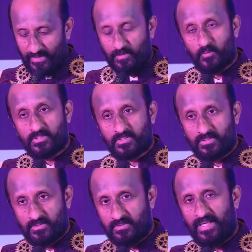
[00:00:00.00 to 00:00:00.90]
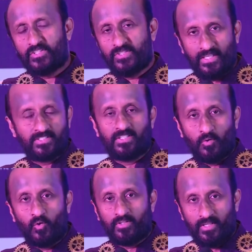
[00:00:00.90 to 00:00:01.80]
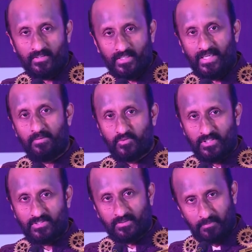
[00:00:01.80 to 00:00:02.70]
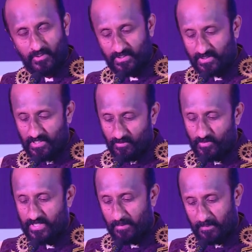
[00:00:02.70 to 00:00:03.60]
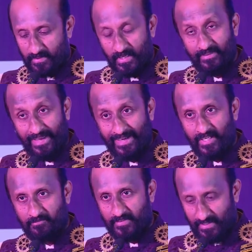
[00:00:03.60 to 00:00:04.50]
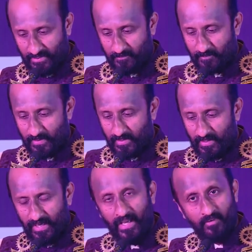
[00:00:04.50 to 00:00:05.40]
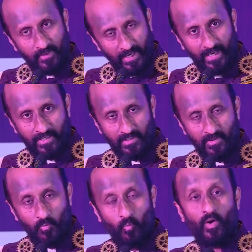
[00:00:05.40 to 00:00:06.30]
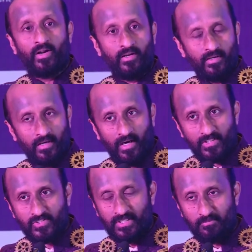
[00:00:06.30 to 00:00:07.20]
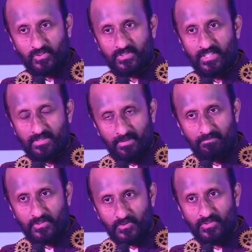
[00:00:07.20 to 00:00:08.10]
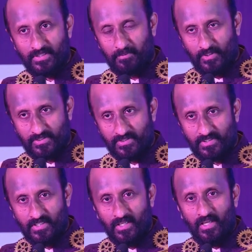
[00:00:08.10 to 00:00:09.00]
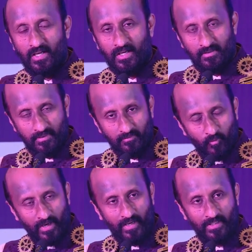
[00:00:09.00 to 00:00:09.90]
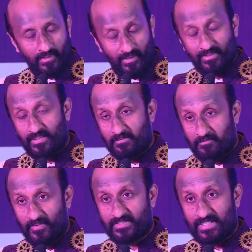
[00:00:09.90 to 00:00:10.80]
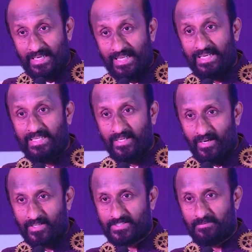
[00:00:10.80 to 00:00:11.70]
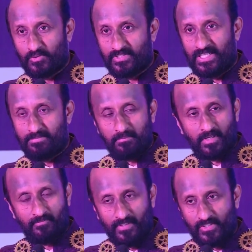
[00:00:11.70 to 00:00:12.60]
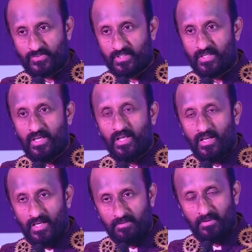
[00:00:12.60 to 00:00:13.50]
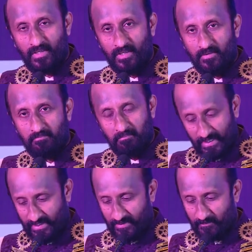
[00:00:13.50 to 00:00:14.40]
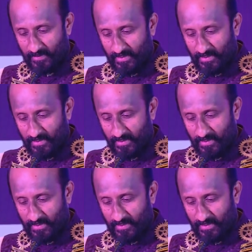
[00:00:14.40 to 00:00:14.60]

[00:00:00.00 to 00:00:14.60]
That changed the whole thing, the Game Changer project, which happened at the end of the year. And we had one Arts Club Society member too in the process, the first lady Arts Club Society member of our district, Lima Martin.